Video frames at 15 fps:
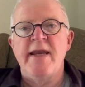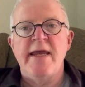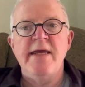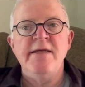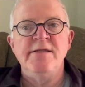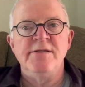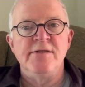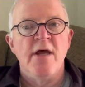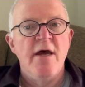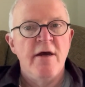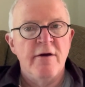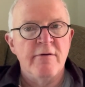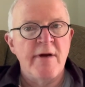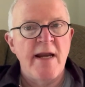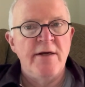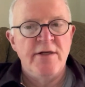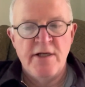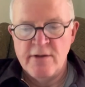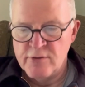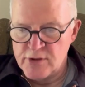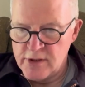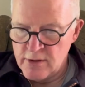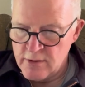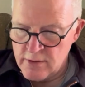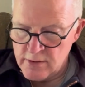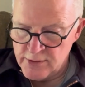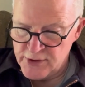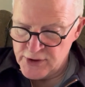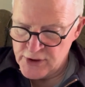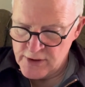his grandiose
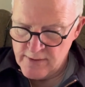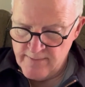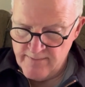lords.